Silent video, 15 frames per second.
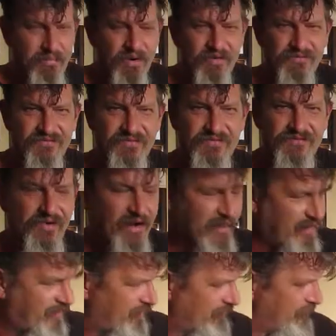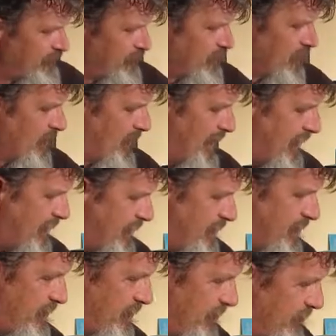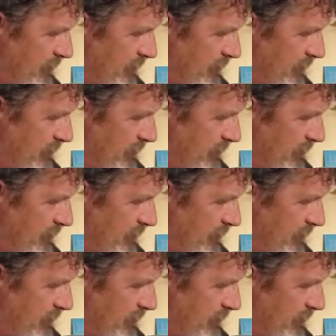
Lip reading: box, a trunk, and